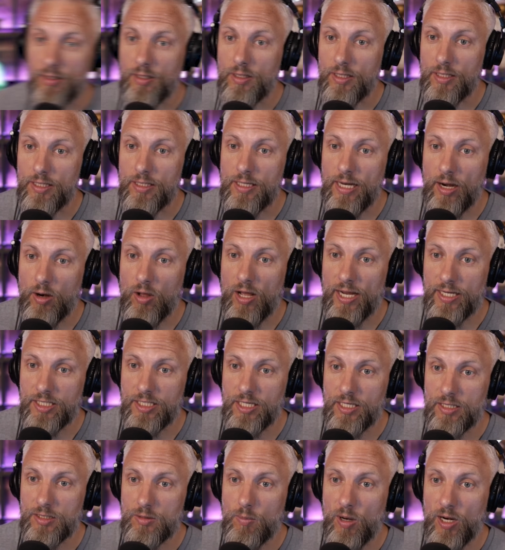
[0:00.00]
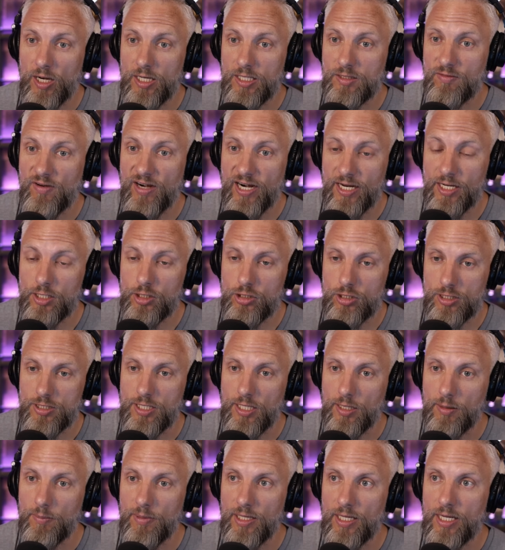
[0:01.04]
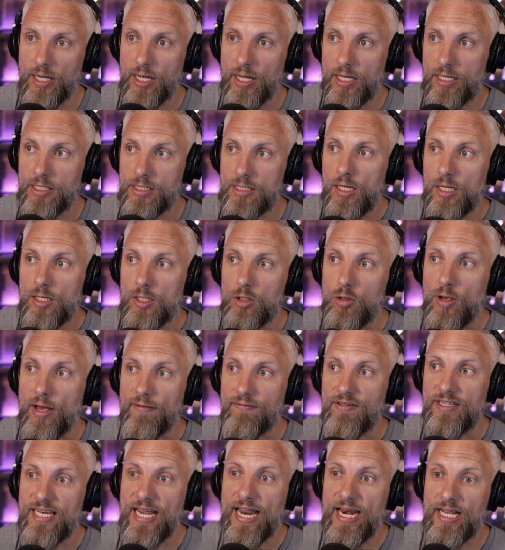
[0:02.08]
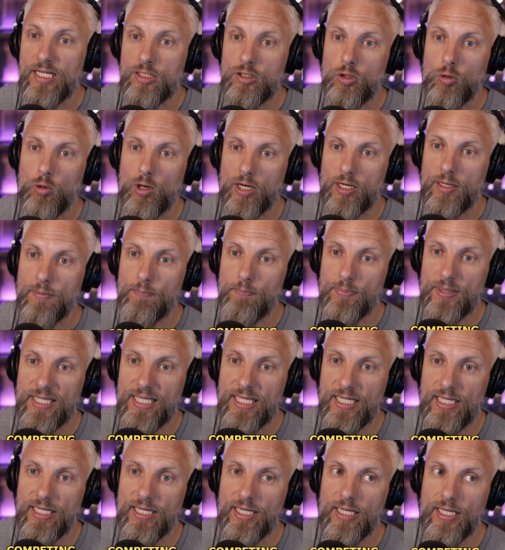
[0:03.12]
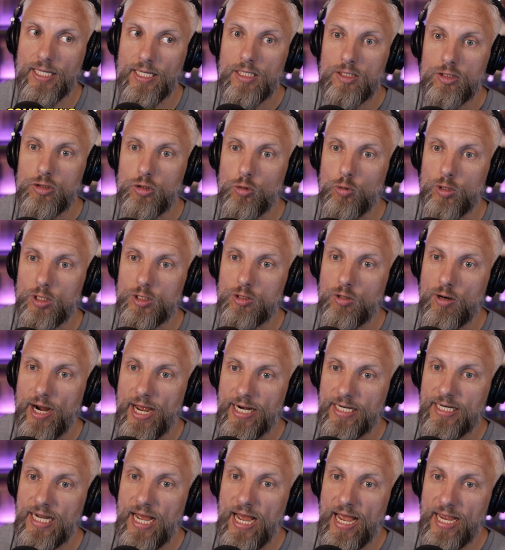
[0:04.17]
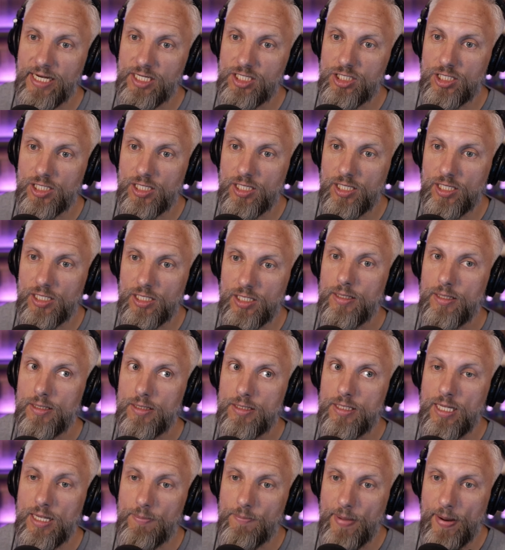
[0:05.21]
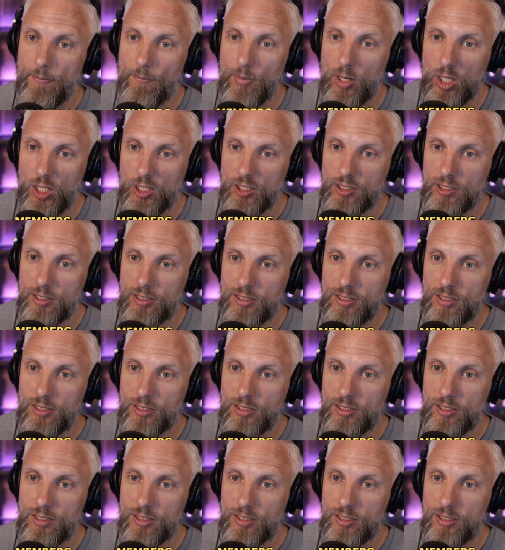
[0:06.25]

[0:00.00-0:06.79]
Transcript: dental hygienist market is very interesting because you have dentists who are competing to attract hygiene team members,